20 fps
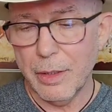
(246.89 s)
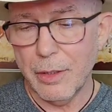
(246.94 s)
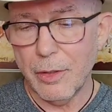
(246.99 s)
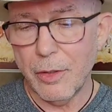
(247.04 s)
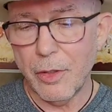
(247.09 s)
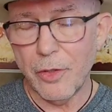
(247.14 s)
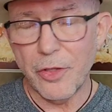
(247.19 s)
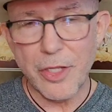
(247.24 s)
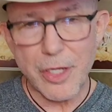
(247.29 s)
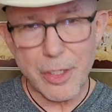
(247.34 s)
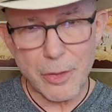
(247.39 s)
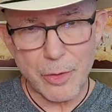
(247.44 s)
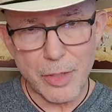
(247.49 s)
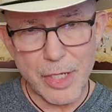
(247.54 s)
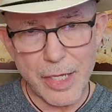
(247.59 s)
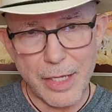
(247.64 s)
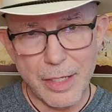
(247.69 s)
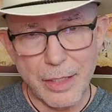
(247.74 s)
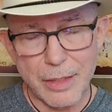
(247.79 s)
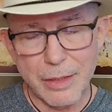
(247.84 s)
On the other
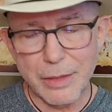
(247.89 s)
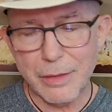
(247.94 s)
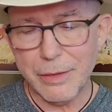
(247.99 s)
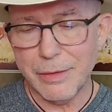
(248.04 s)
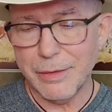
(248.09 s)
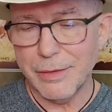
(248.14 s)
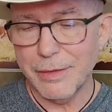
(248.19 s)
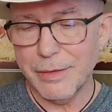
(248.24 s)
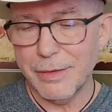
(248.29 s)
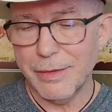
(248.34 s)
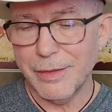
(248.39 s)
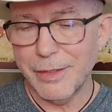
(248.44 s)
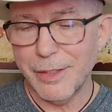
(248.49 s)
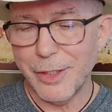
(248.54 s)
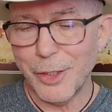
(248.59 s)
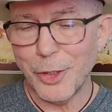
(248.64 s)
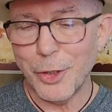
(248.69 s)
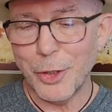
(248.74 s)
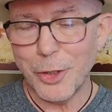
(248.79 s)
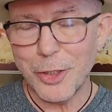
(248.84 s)
hand,
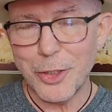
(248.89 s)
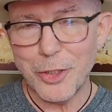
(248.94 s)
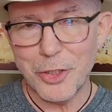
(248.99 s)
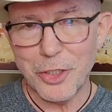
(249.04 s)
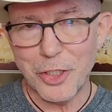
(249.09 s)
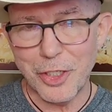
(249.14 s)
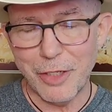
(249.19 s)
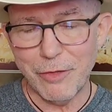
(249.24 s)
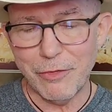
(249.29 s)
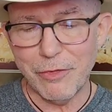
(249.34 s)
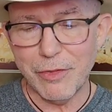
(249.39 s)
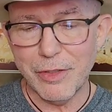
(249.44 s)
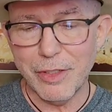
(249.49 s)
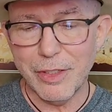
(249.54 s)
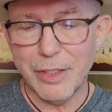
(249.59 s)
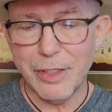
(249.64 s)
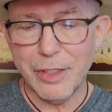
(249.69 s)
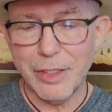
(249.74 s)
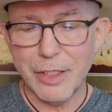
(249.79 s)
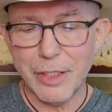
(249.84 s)
a good chief
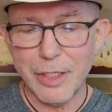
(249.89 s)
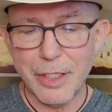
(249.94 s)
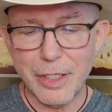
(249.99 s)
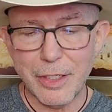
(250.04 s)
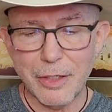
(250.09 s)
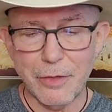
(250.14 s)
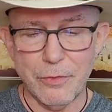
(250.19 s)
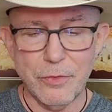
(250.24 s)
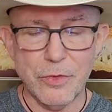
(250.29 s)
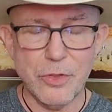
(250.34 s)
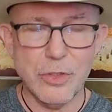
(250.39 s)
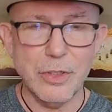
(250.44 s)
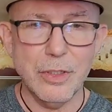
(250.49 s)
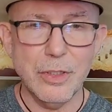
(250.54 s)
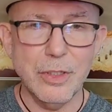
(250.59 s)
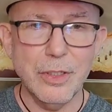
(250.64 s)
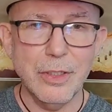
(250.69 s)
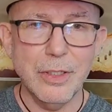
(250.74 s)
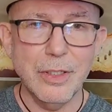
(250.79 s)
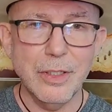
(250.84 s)
gives.
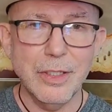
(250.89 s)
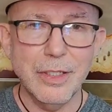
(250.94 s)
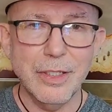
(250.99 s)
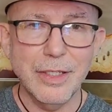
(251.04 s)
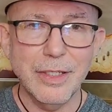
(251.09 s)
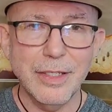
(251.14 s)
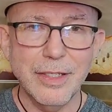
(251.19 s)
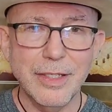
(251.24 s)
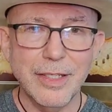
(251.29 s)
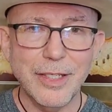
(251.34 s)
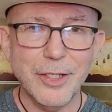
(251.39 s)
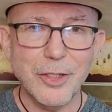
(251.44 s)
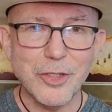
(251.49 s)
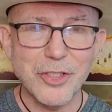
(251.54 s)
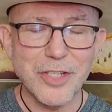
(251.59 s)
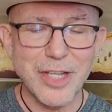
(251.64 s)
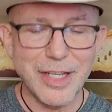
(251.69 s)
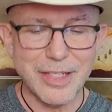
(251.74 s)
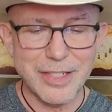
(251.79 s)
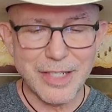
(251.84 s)
He does
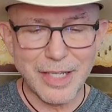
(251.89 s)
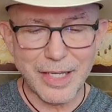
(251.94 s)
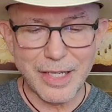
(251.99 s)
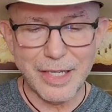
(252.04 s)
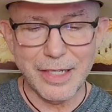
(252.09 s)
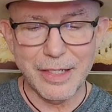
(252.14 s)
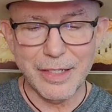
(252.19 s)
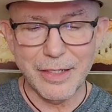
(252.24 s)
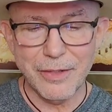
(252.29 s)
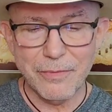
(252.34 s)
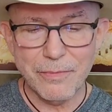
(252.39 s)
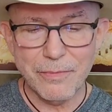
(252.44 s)
not take.